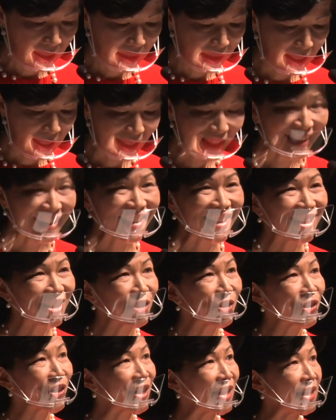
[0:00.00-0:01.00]
that
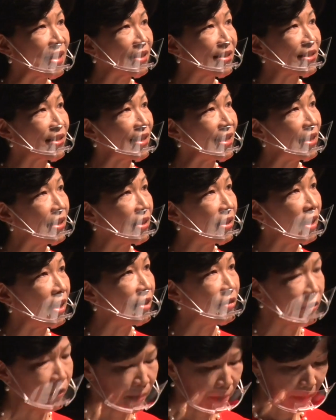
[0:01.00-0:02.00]
little things in
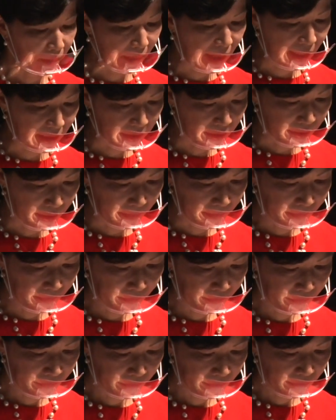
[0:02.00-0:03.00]
life matter.
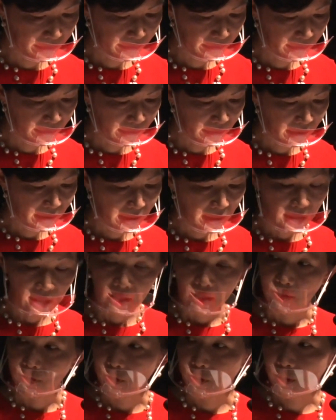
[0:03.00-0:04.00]

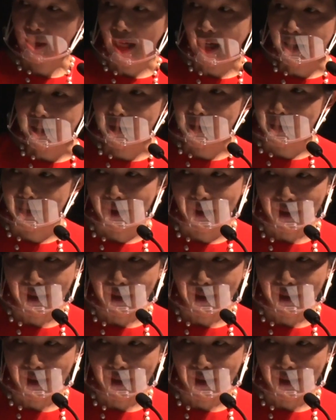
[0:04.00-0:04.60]
If you can't do the